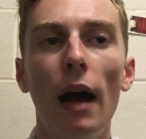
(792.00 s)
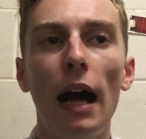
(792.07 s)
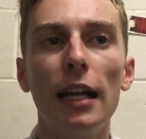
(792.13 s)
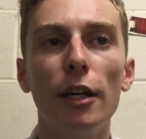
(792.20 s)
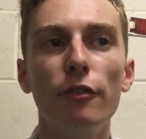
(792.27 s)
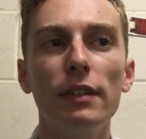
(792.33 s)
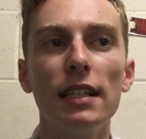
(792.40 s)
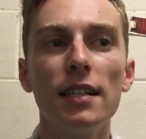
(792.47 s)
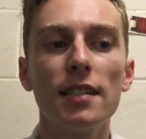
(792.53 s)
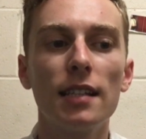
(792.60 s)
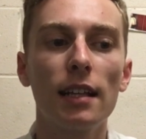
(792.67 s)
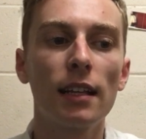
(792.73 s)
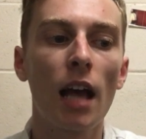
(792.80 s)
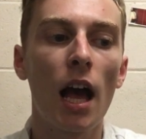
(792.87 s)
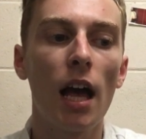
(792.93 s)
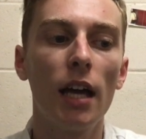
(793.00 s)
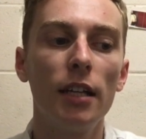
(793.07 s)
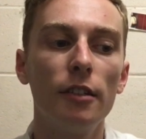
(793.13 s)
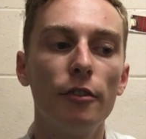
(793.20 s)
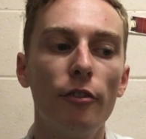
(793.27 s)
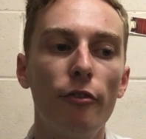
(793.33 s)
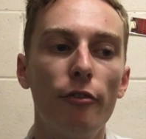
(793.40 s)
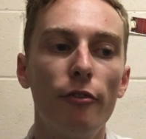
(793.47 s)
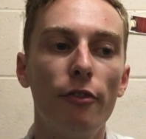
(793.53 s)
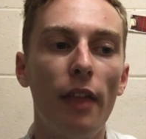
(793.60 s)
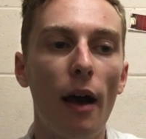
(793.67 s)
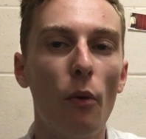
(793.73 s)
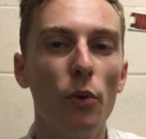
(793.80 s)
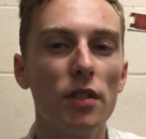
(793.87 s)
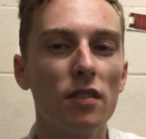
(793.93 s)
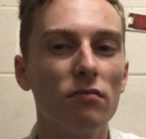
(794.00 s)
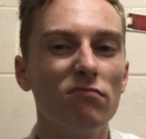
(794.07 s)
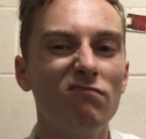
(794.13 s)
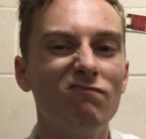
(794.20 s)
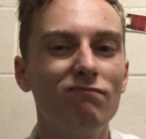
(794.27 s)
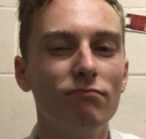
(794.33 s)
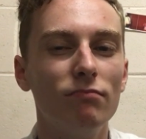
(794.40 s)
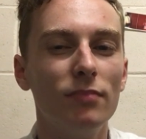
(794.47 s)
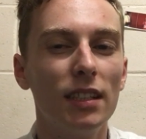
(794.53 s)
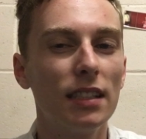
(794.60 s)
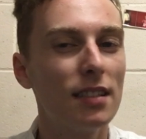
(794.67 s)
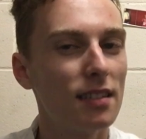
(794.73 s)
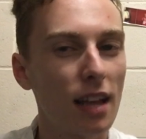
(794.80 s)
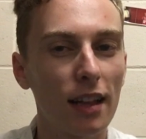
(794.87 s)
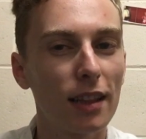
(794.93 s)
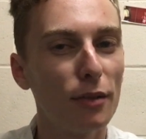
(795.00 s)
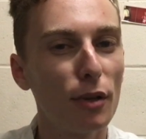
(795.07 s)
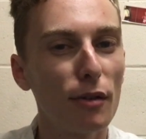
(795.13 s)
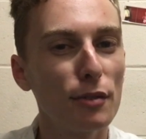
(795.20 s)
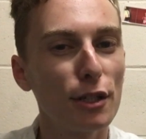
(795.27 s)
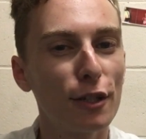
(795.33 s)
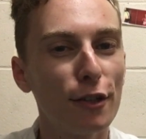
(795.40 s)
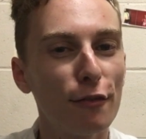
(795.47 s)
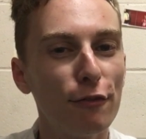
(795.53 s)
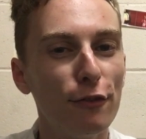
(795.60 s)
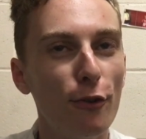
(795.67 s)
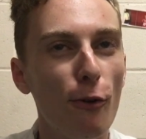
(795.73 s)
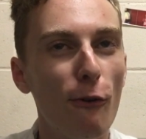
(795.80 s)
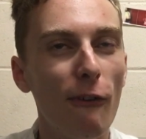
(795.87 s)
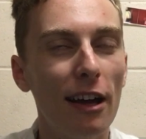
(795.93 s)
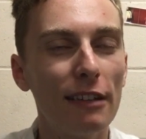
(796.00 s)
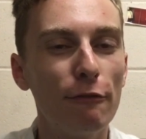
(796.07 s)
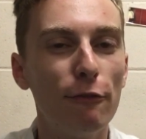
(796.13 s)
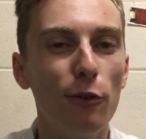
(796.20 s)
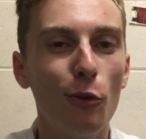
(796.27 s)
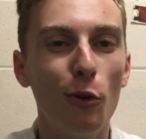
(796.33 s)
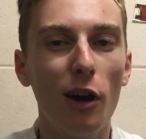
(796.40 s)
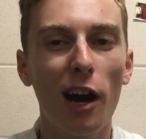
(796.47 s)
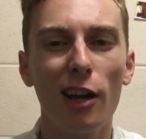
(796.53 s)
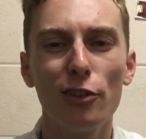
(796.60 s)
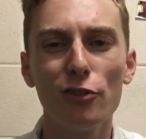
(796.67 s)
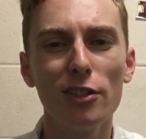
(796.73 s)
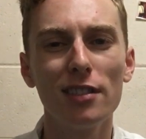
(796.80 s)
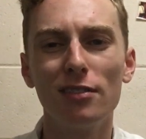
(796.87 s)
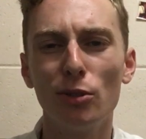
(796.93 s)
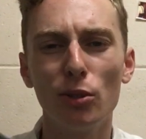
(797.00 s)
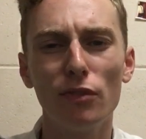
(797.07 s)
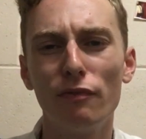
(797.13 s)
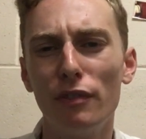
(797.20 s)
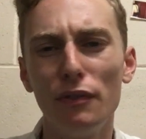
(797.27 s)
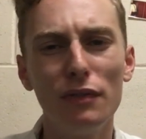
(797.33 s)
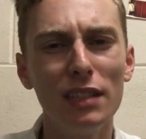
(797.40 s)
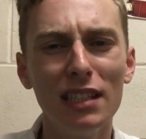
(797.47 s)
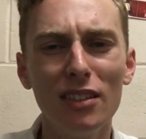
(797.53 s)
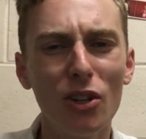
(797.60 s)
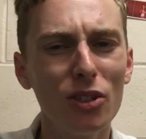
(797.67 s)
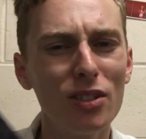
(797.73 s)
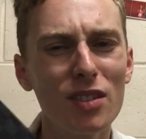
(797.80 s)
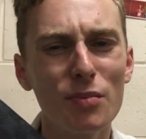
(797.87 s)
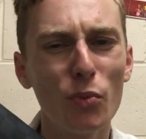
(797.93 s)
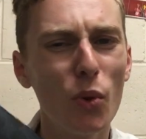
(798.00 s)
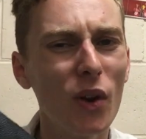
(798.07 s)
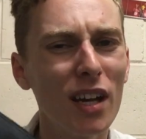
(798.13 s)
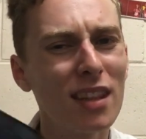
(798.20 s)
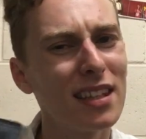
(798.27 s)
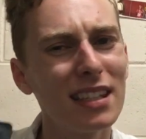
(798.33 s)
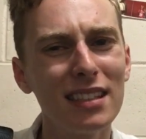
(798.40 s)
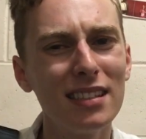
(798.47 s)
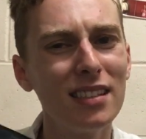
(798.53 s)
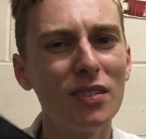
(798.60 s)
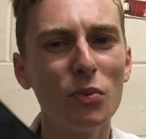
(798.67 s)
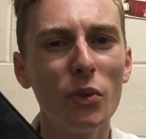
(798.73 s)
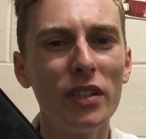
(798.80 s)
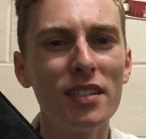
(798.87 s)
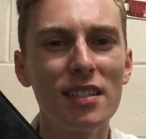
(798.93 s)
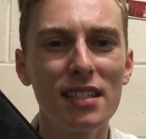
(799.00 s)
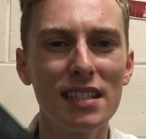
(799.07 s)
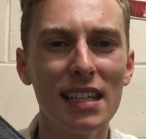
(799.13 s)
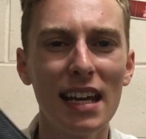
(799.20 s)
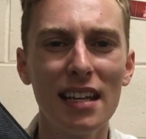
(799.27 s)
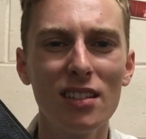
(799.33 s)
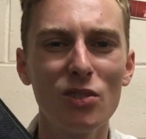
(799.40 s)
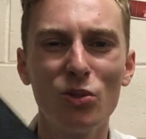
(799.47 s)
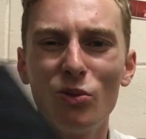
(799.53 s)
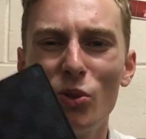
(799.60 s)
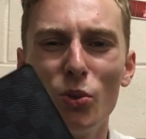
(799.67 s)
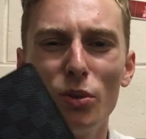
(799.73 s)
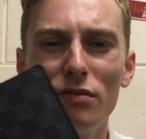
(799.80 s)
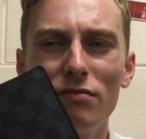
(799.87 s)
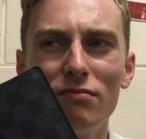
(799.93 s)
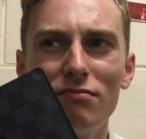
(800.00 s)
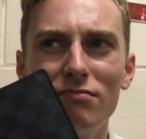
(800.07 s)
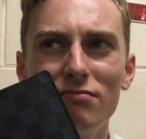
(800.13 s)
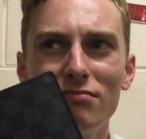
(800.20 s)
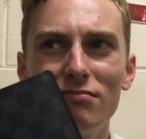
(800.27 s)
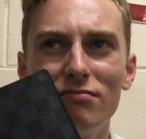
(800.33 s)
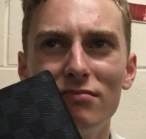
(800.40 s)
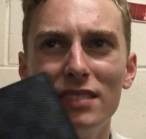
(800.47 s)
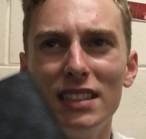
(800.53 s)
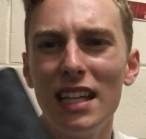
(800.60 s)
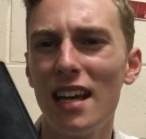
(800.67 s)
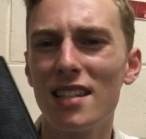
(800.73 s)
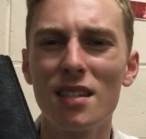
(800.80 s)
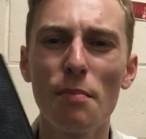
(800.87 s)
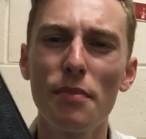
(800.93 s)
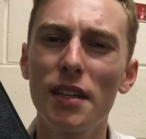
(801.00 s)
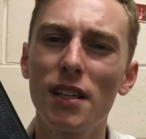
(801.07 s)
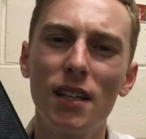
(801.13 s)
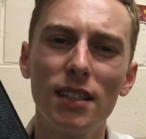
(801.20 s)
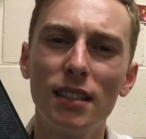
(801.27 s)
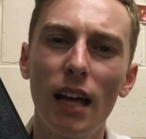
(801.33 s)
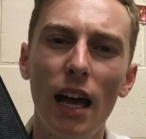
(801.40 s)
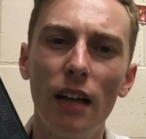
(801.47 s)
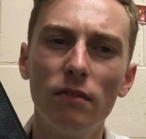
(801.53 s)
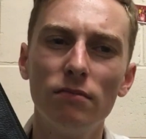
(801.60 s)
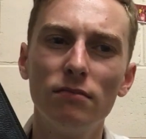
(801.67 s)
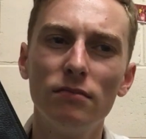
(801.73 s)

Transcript: And I realized that kind of that wasn't exactly what I was looking for, and for $150 more, I think this was in the end, or yeah, something like that.